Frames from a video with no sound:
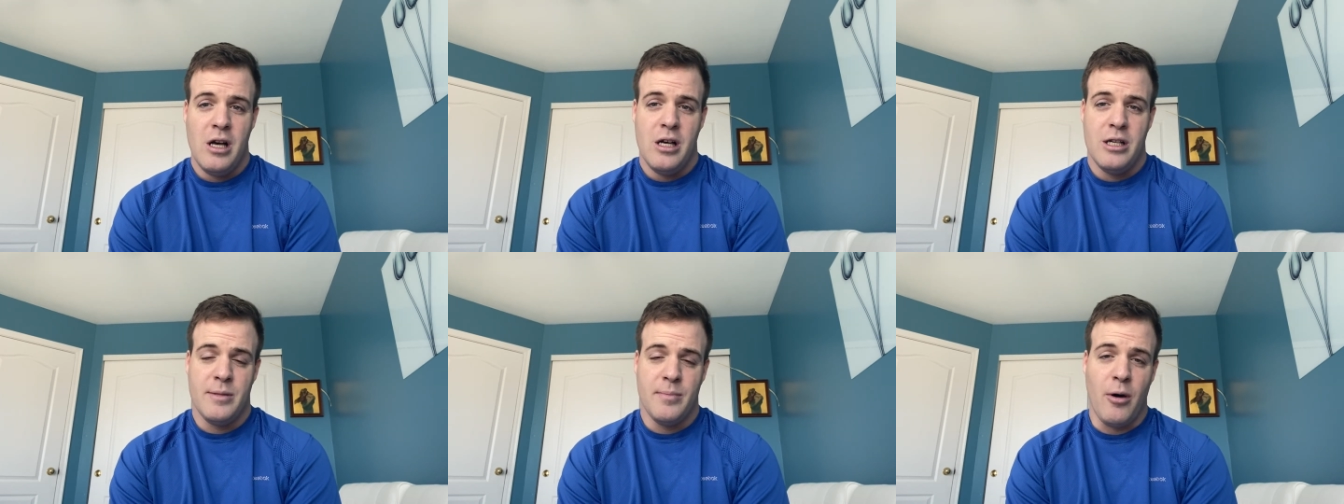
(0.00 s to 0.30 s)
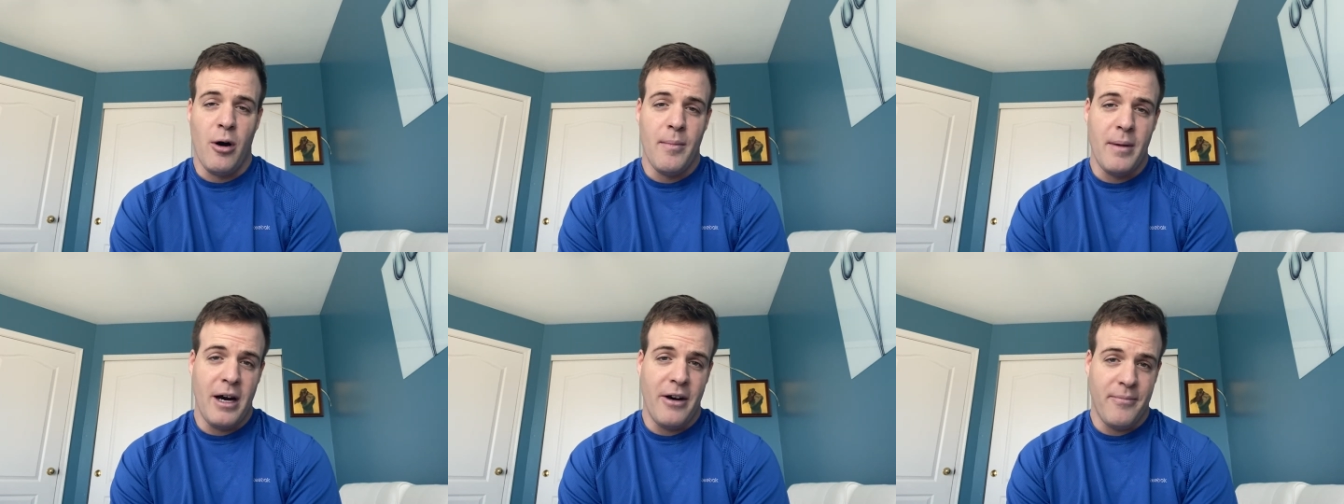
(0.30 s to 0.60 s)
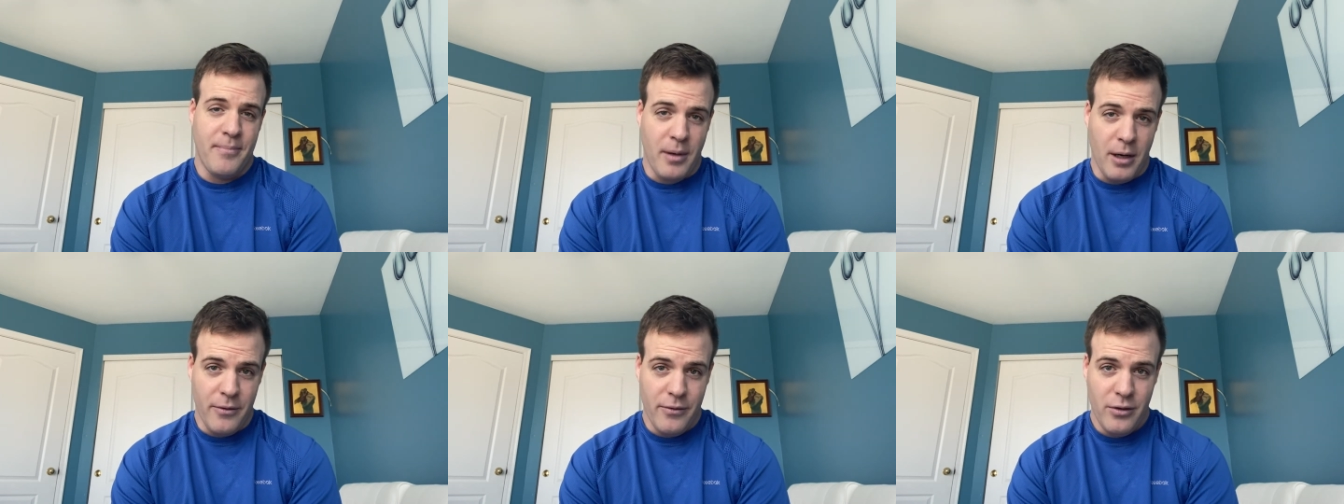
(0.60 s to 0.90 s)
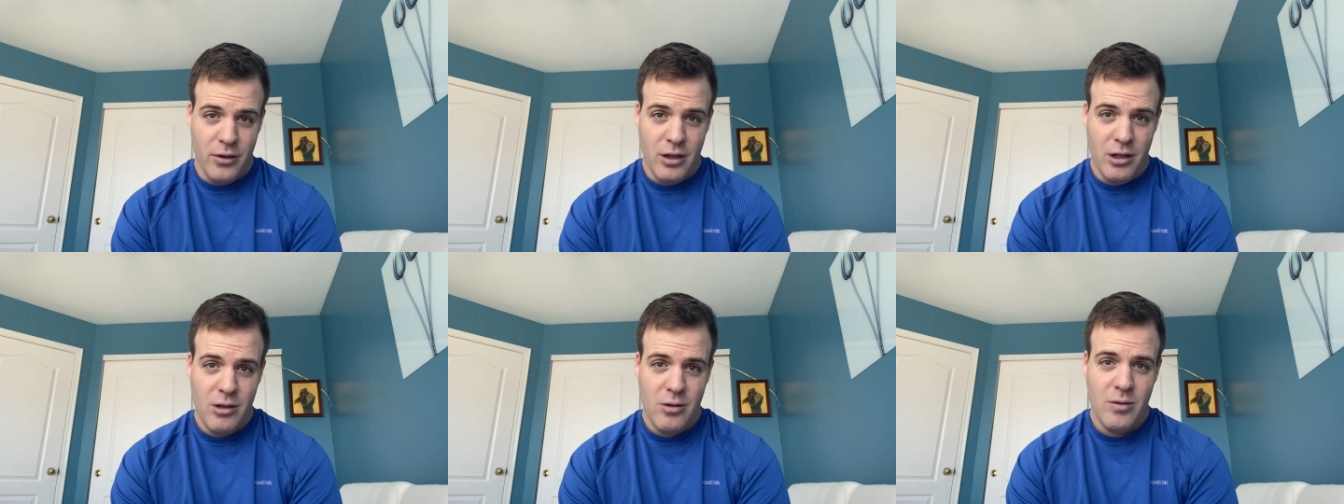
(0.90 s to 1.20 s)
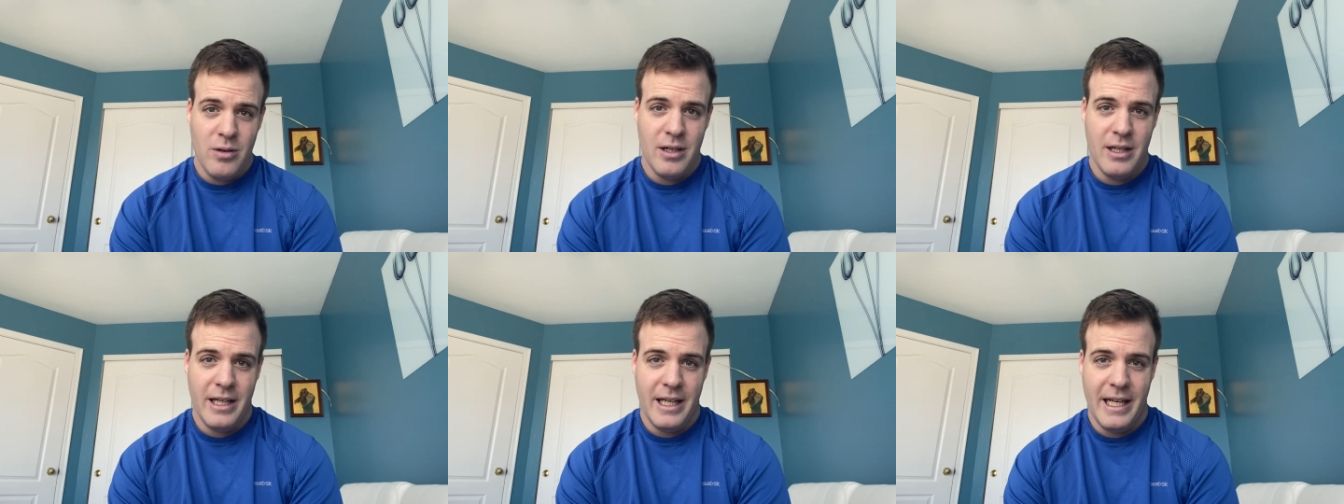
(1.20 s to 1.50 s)
smallmouth
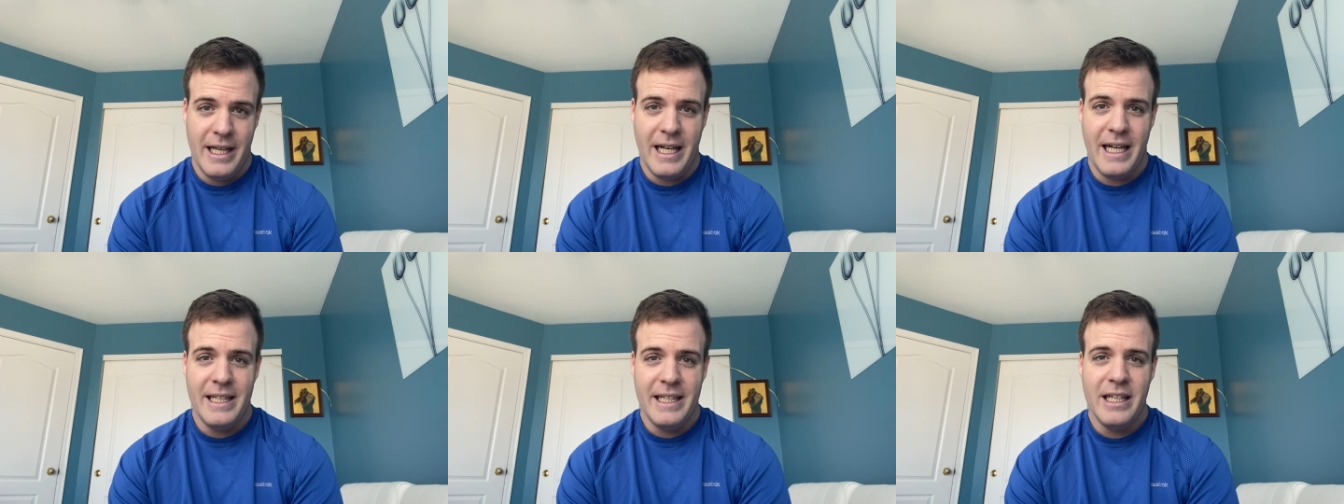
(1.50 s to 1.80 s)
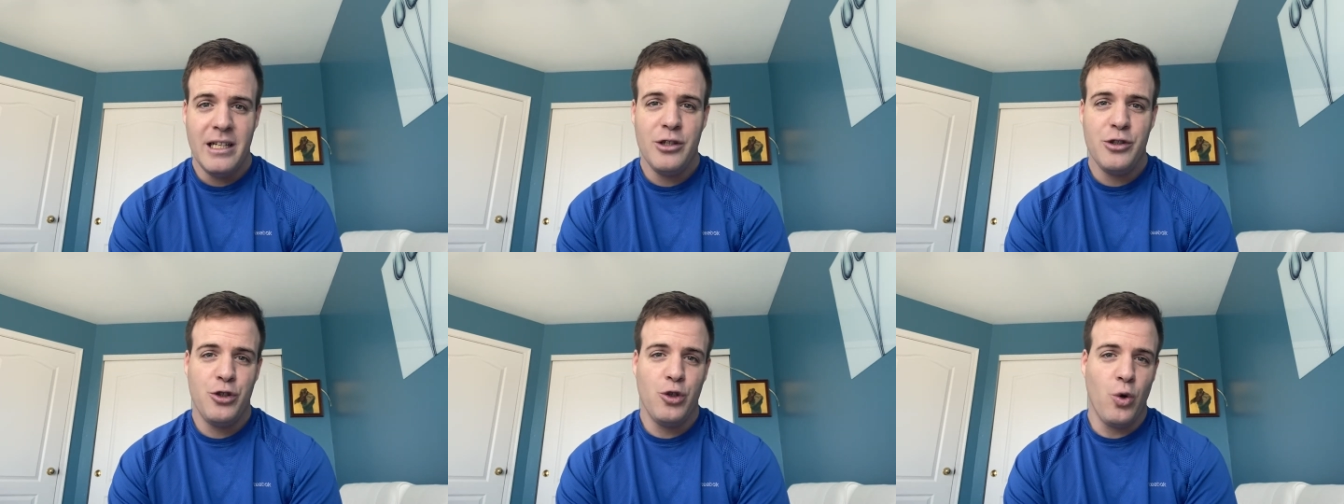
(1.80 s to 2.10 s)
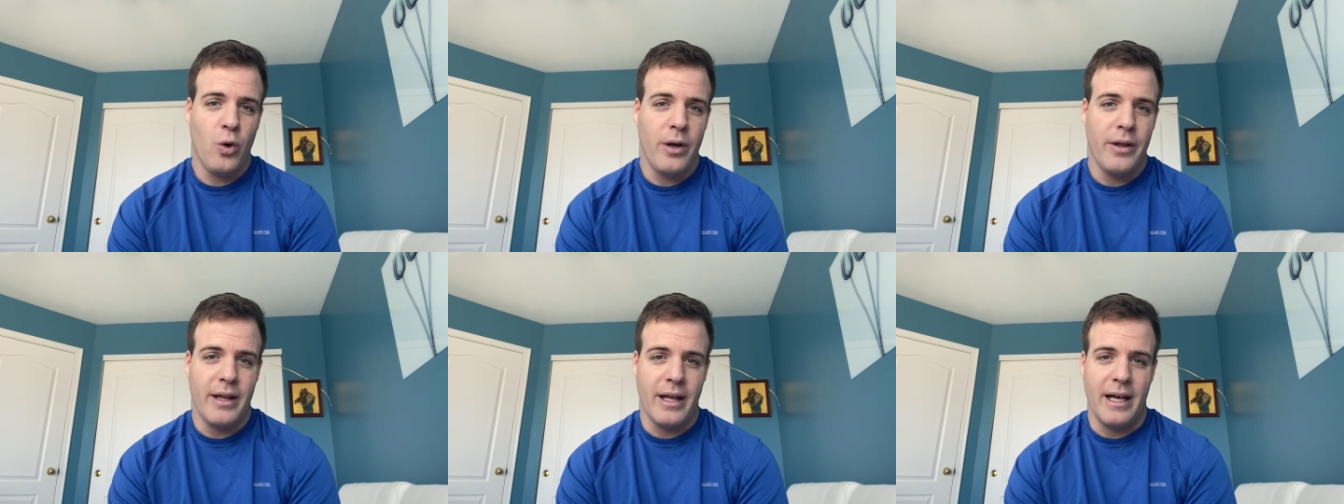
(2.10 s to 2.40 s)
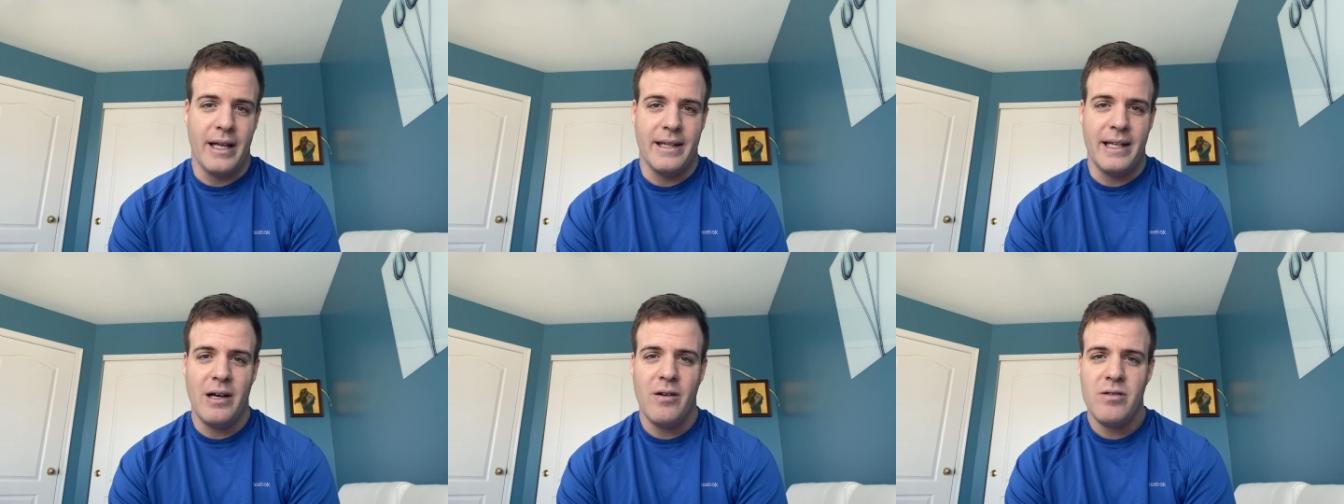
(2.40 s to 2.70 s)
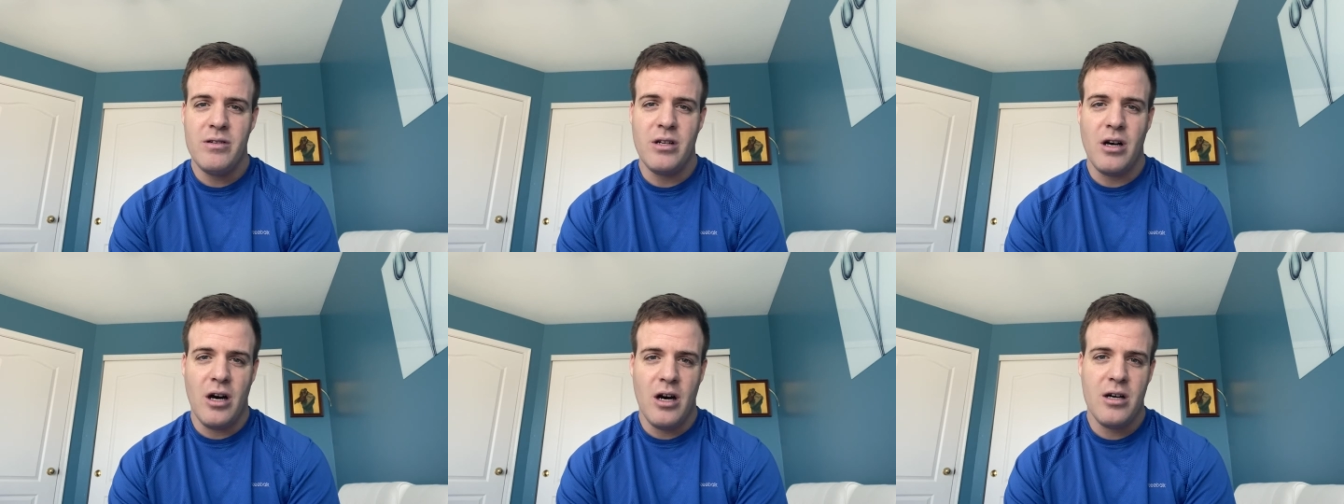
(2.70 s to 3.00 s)
buffalo. And I did enjoy that. That
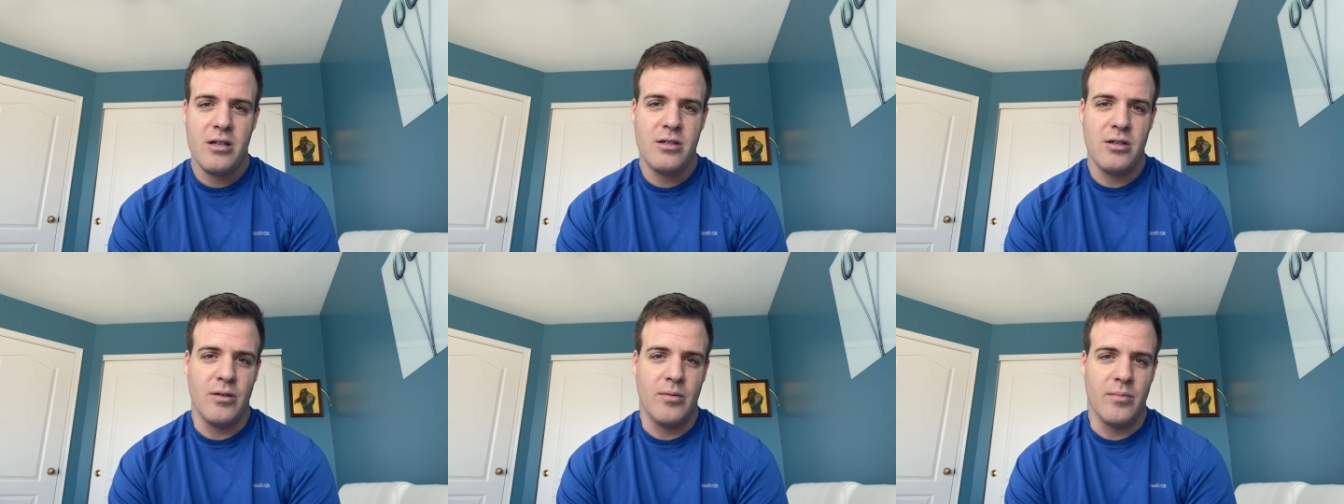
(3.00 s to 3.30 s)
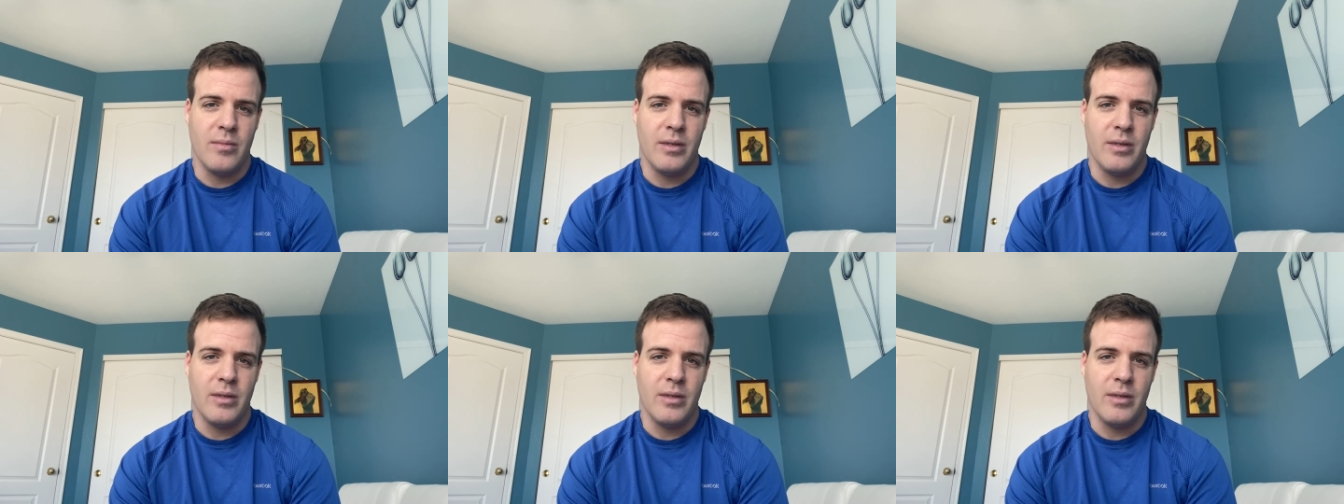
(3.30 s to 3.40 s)
was awesome.